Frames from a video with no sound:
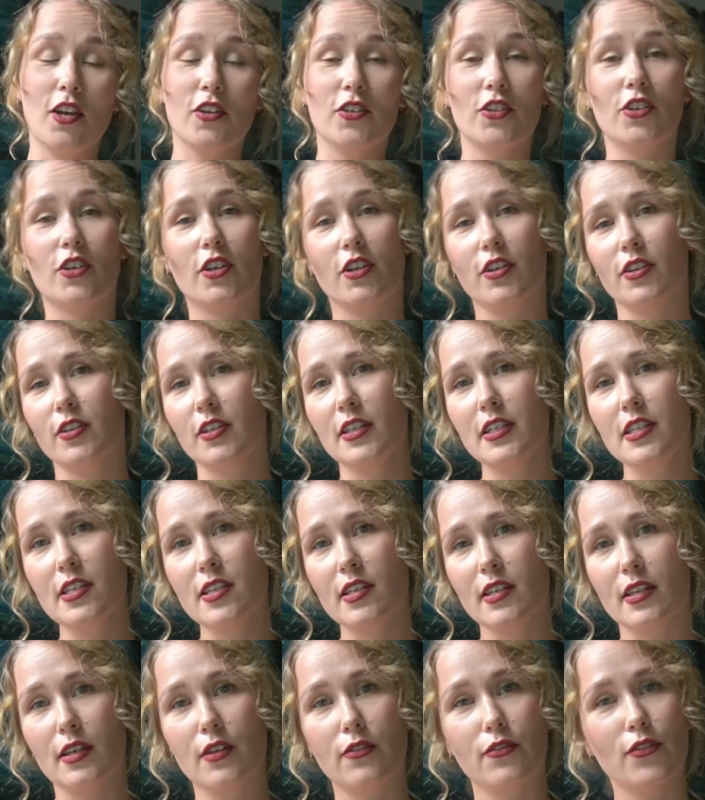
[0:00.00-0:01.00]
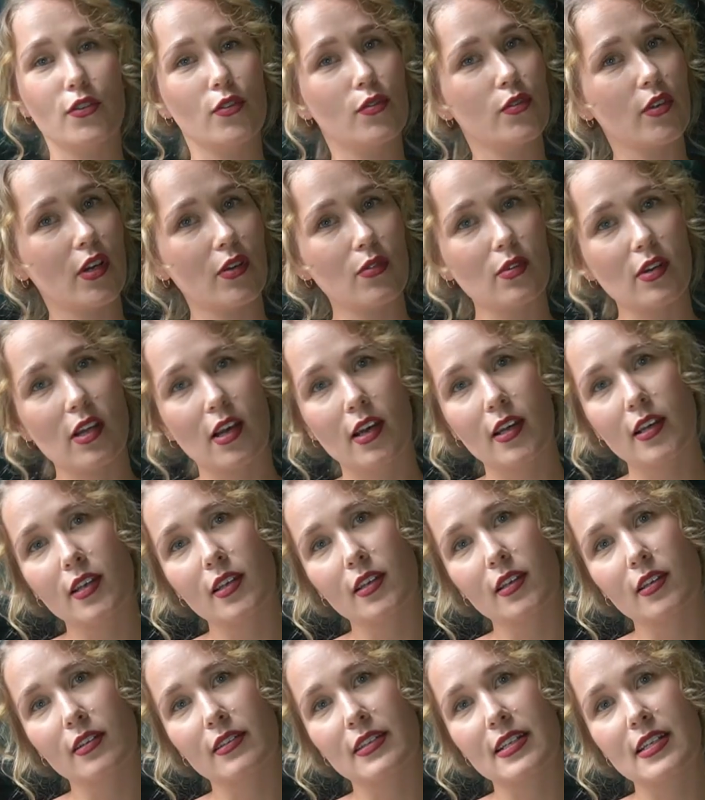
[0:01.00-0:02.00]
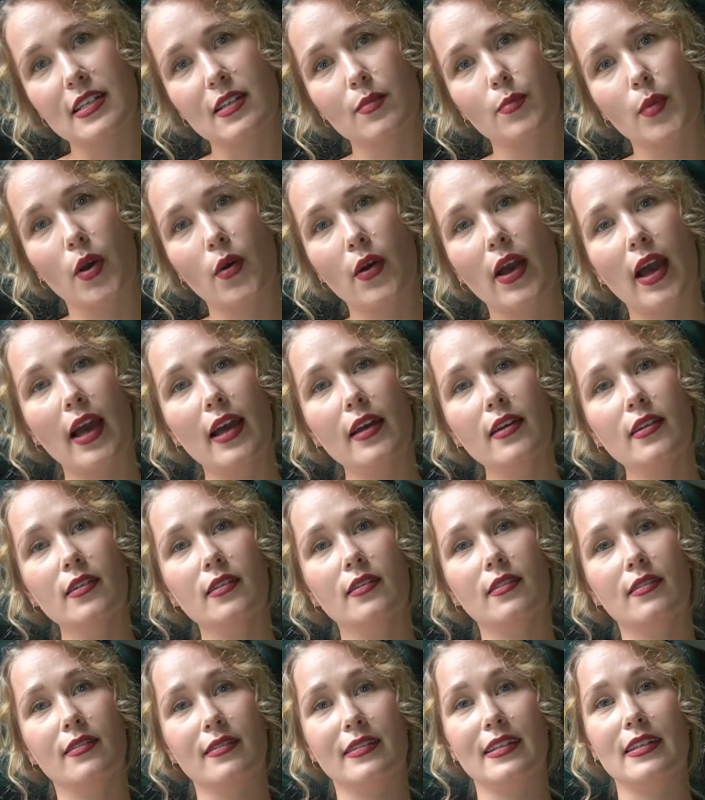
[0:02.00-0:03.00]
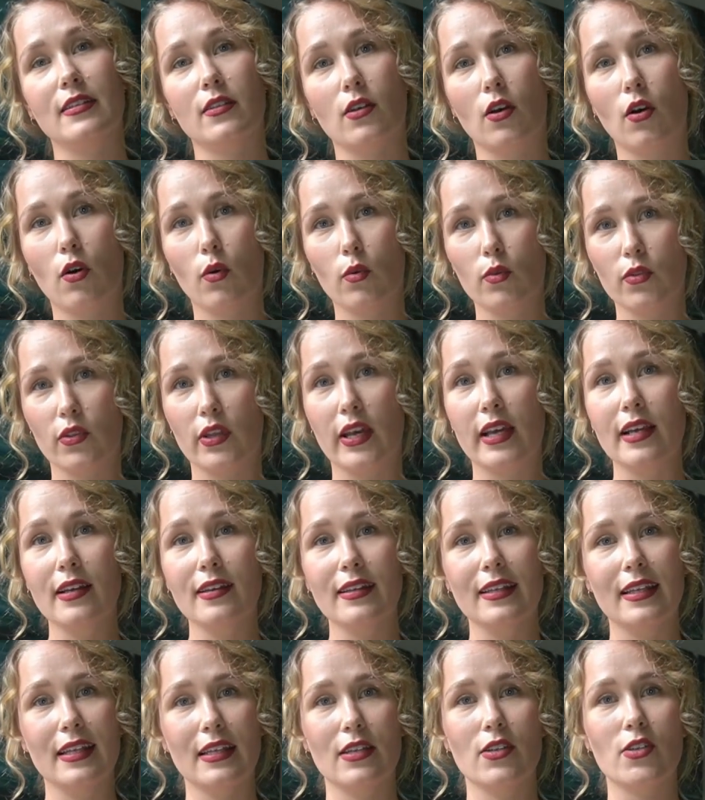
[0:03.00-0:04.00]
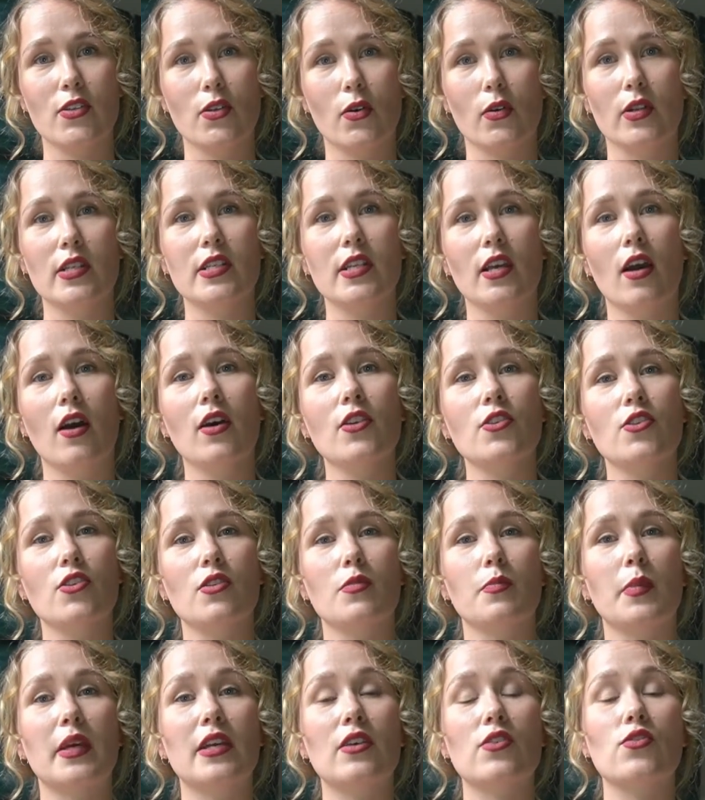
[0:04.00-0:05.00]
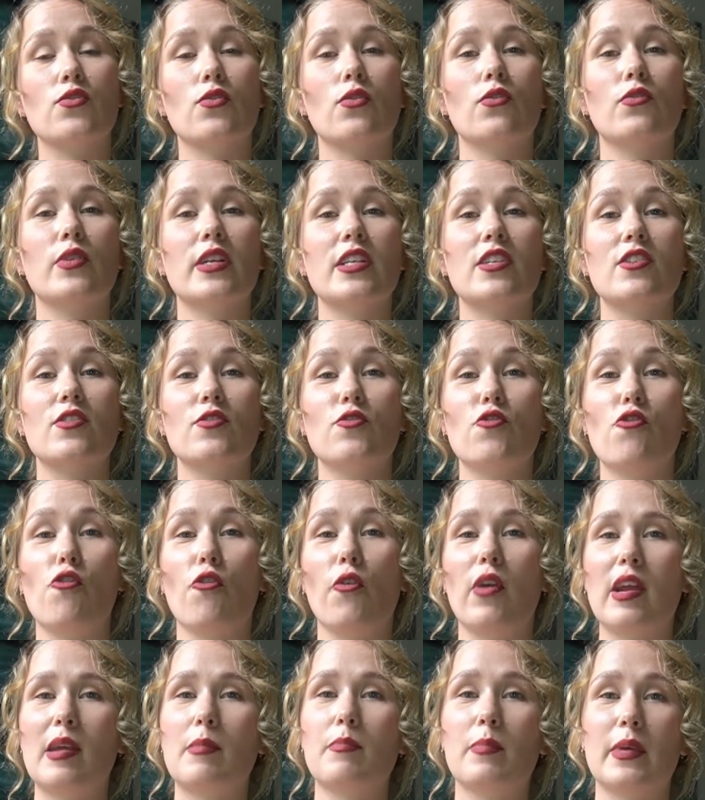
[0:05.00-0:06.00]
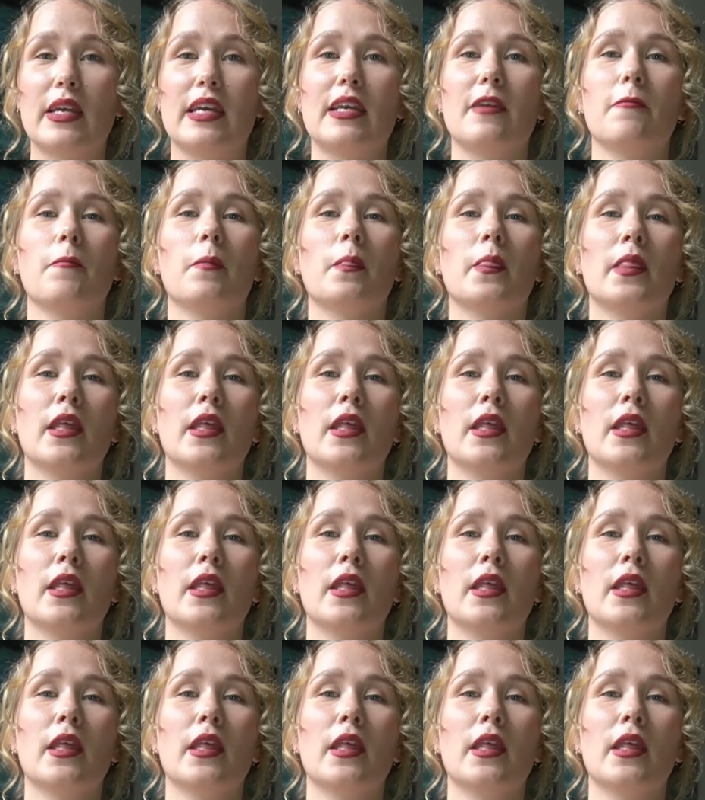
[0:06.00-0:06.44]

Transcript: You could, if you don't like knitting mohair, knit the whole thing in a solid yarn, just make sure it's drapey.